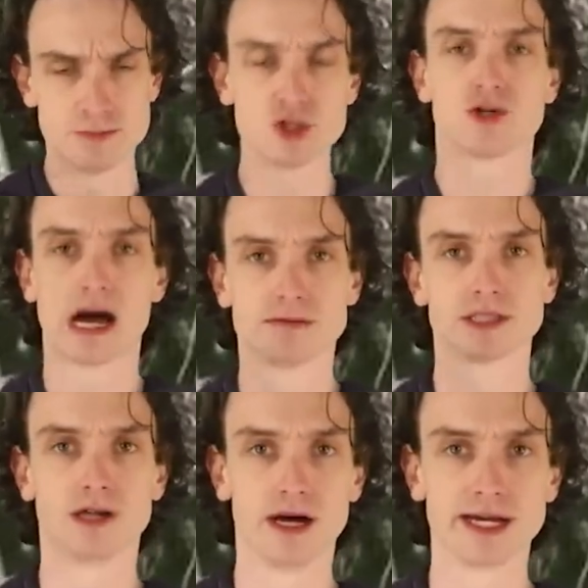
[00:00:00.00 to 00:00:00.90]
She traveled
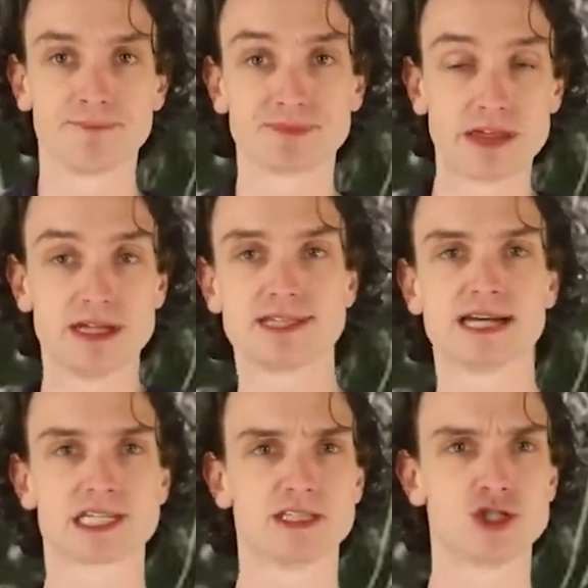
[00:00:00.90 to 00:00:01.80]
along it, and the
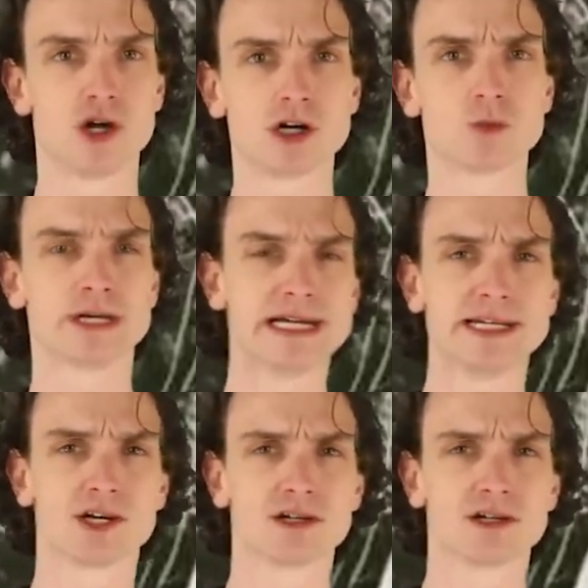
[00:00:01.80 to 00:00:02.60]
insects in the jungle were eating